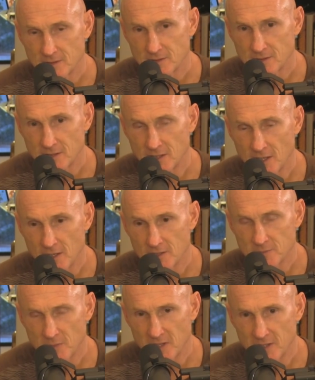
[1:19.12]
he hugs
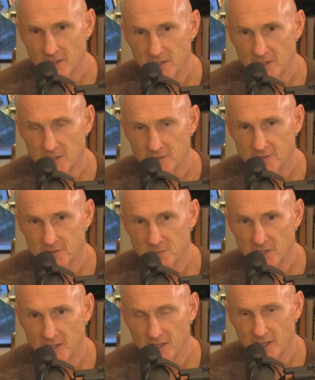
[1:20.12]
me and he kisses
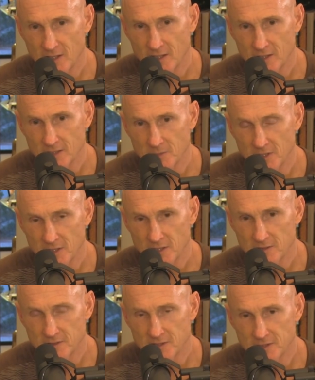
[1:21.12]
me, and I hug him and I
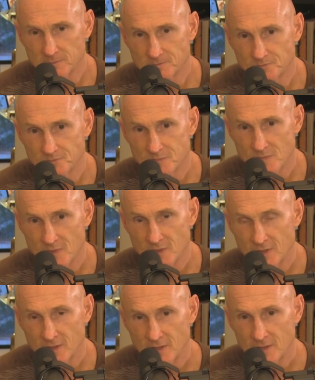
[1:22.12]
kiss him
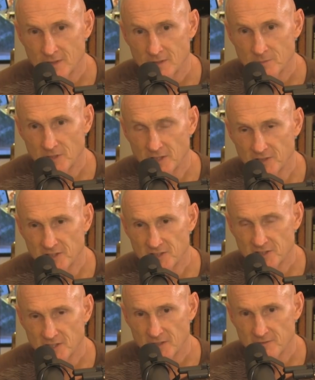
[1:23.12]
because I
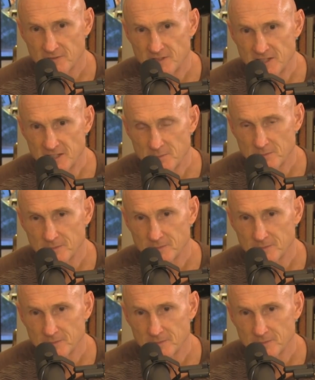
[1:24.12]
just have deep,